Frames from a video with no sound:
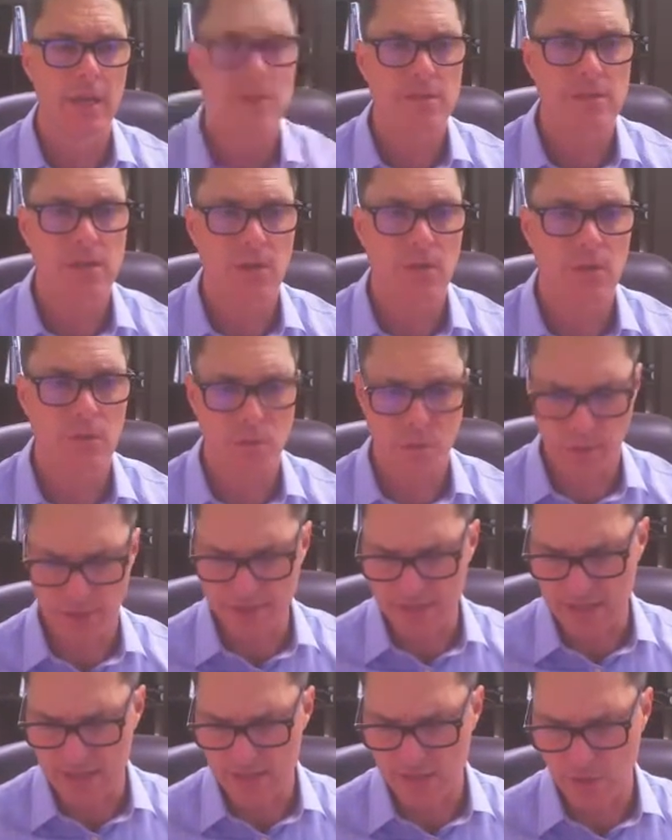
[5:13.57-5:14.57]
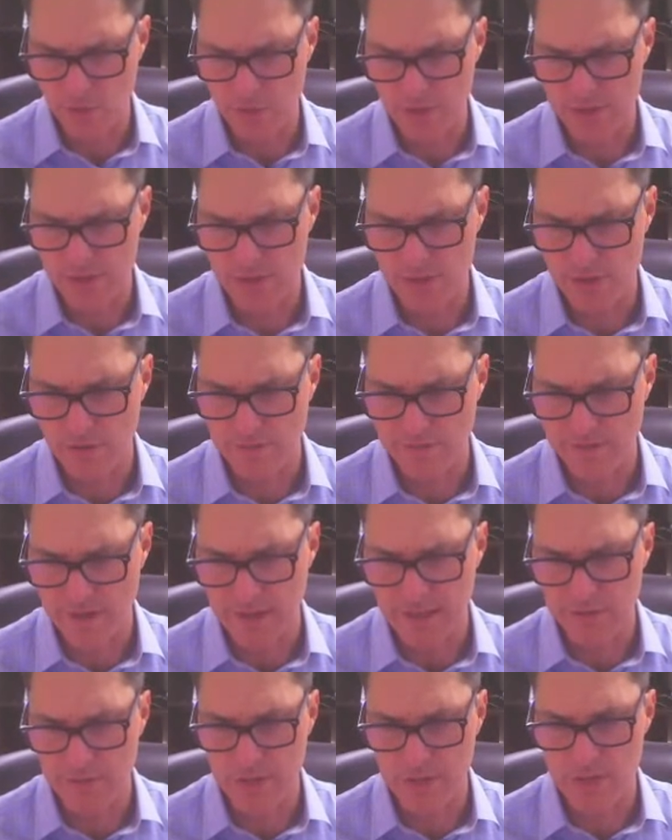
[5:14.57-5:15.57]
So what that's going to
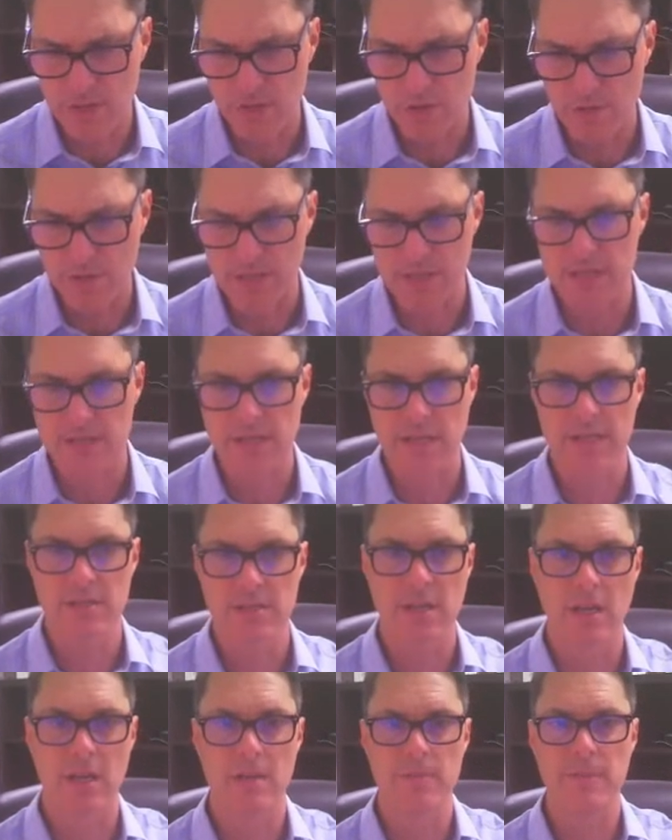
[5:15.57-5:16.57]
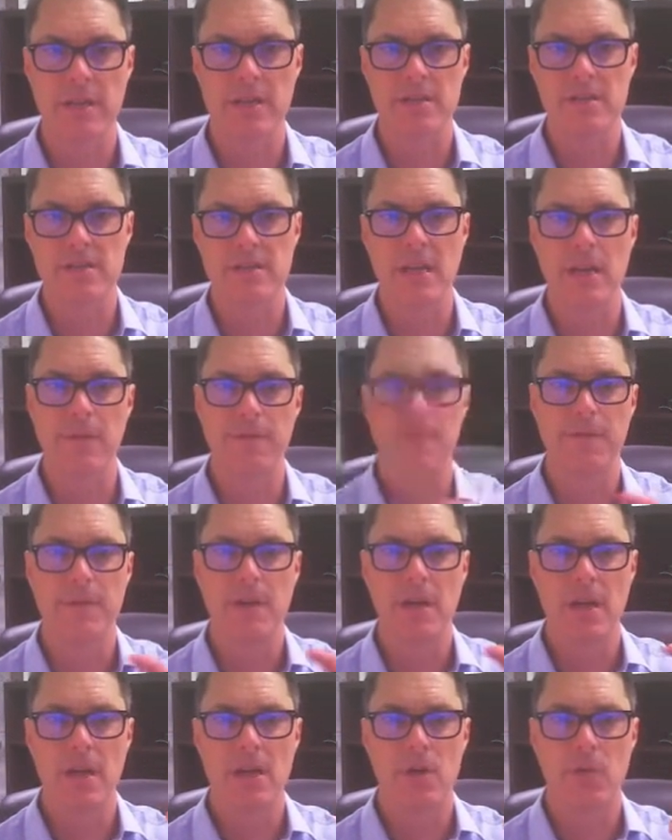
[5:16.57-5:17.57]
effectively do is it's going to be a
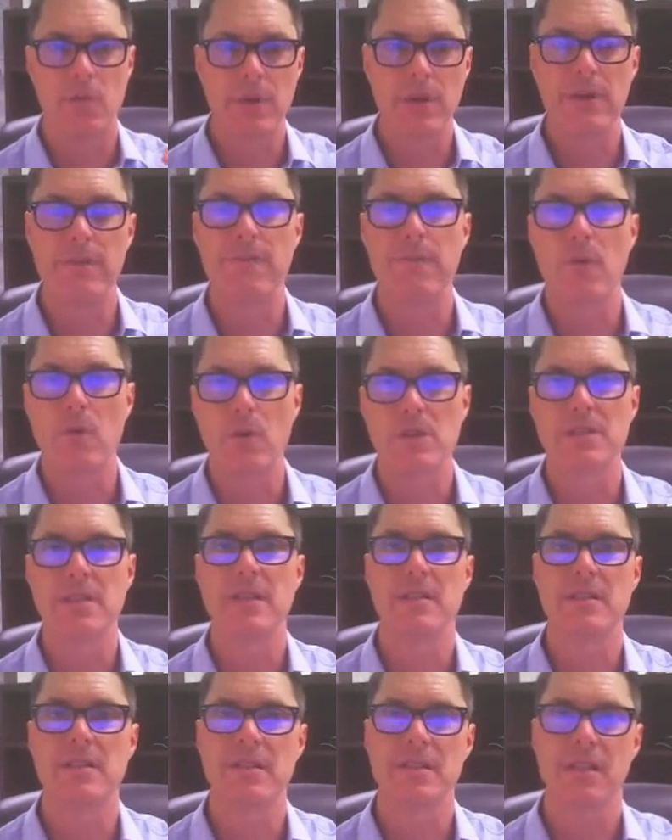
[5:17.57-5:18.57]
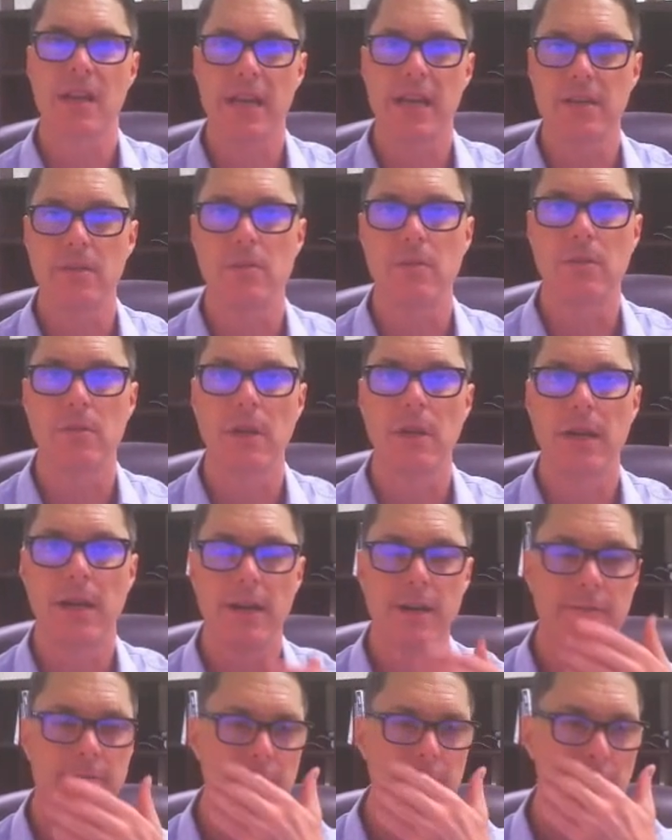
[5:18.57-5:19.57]
self-reinforcing cycle of